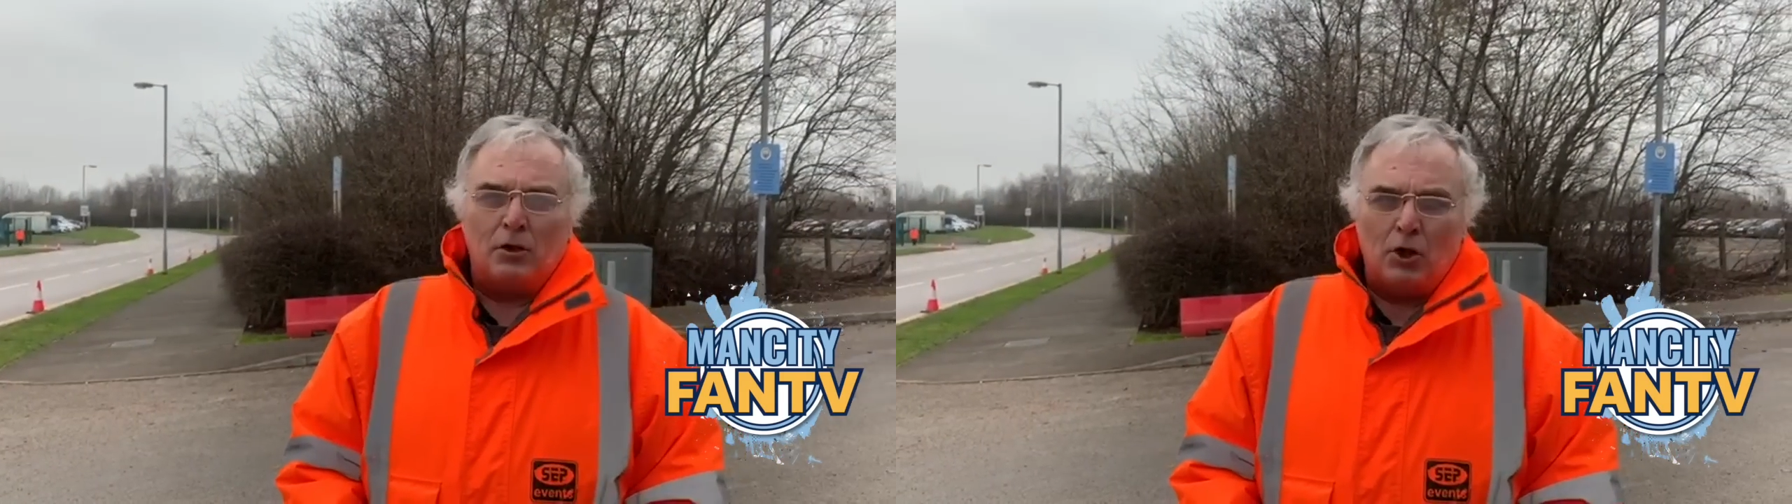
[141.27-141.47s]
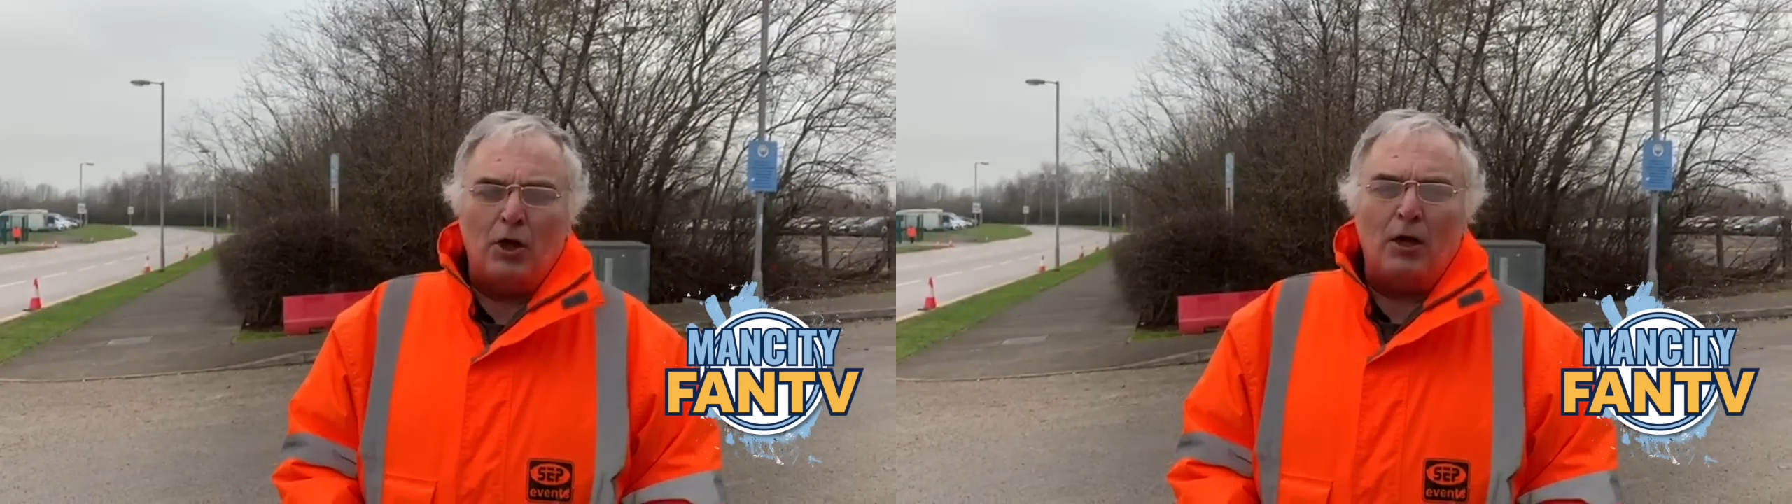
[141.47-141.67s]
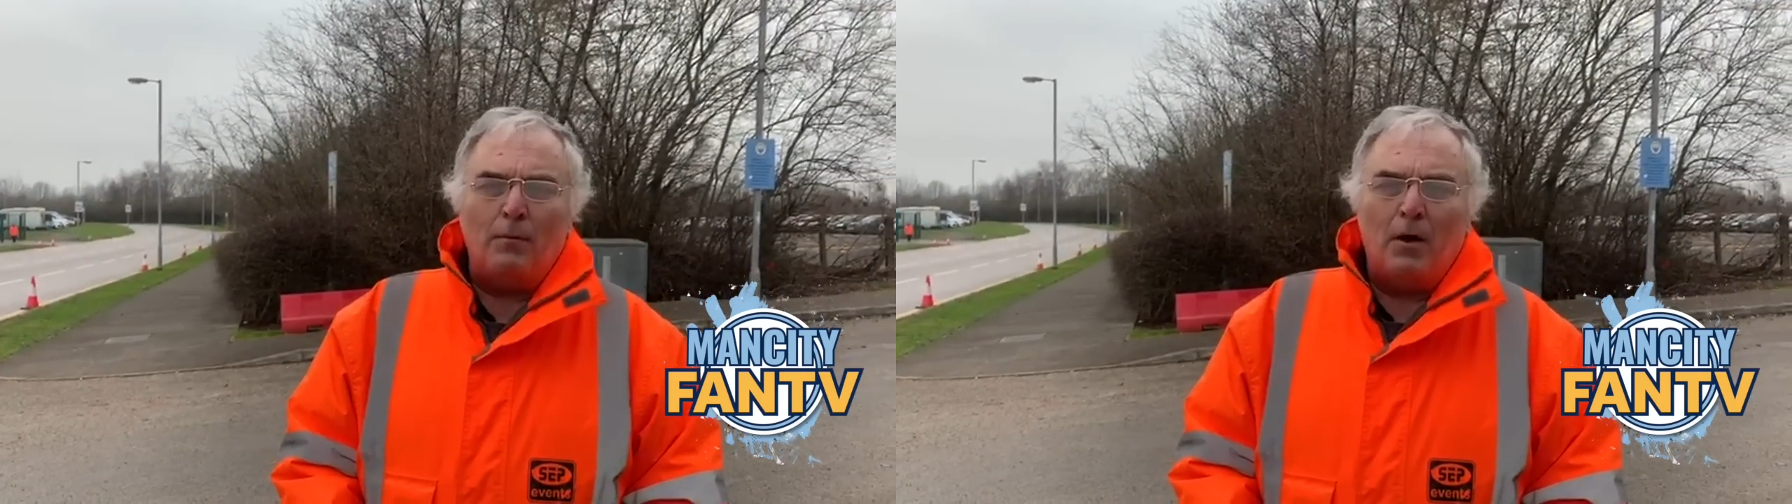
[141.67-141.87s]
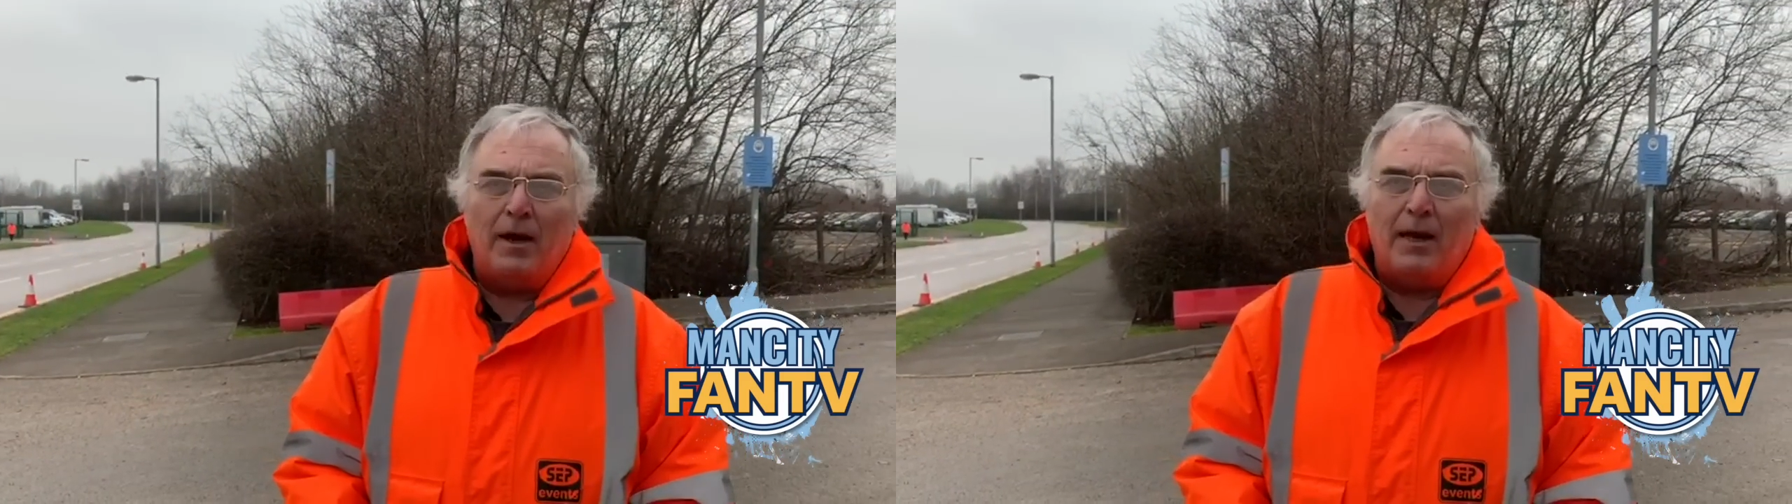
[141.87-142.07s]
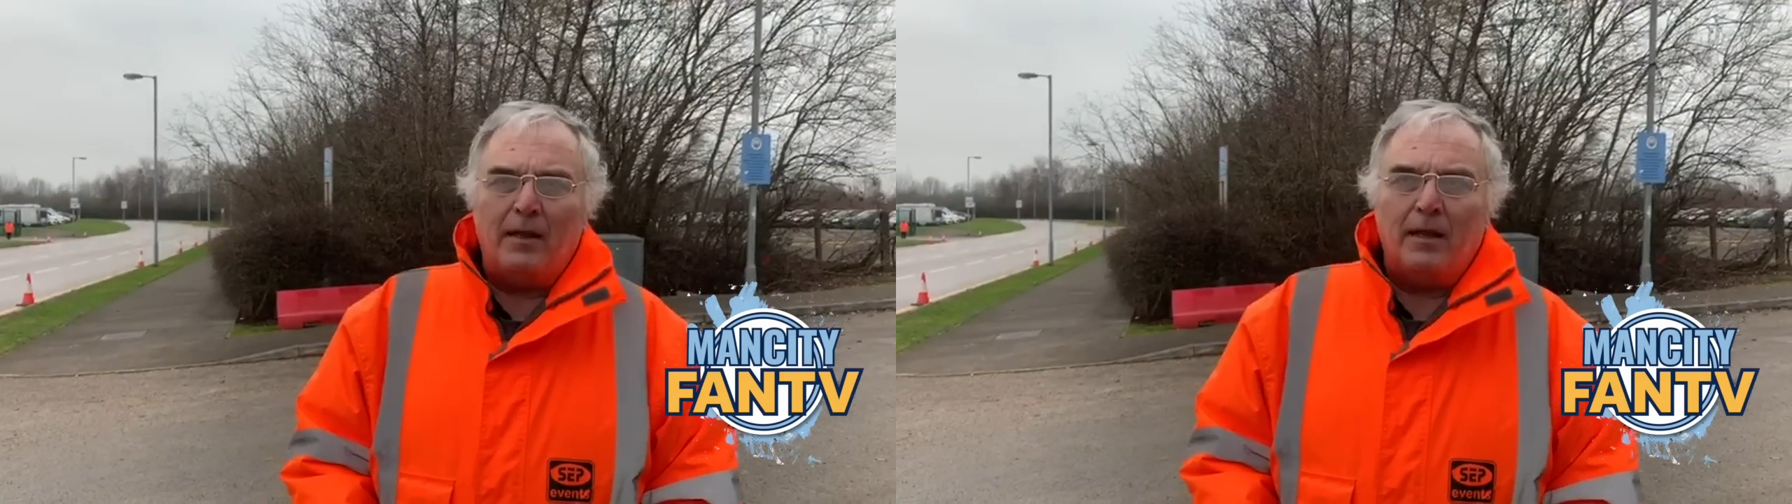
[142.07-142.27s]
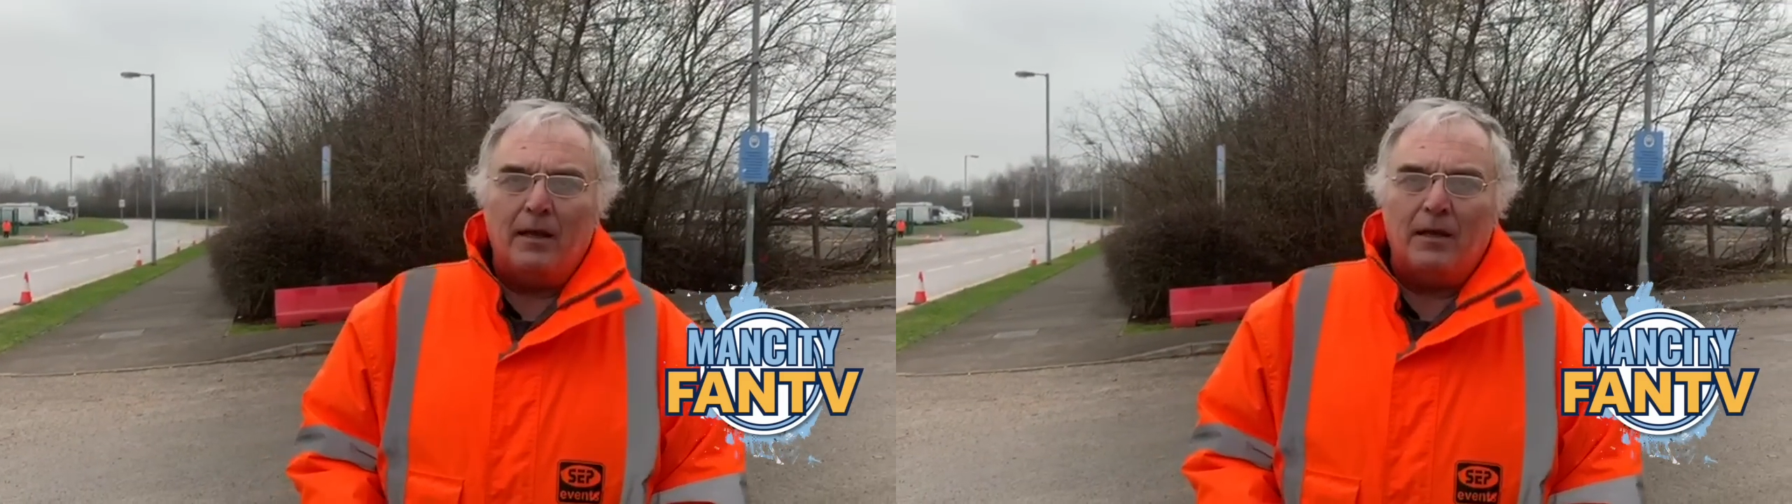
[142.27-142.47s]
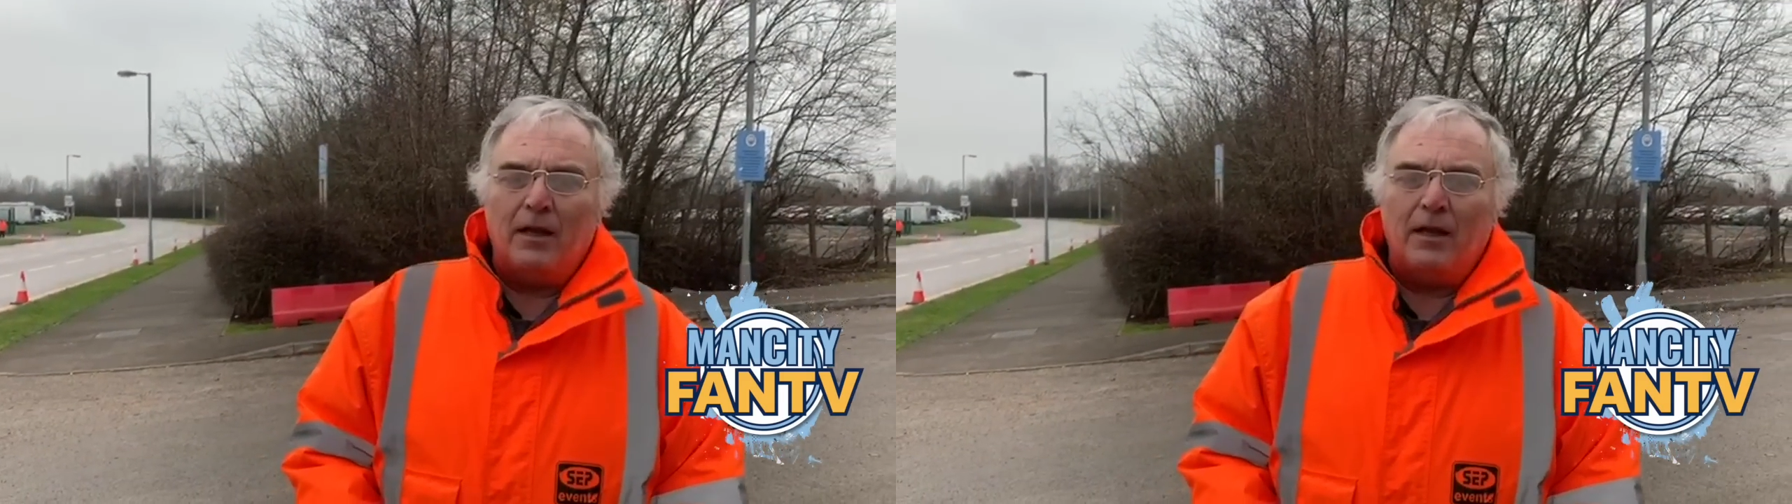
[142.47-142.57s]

turning point, I think.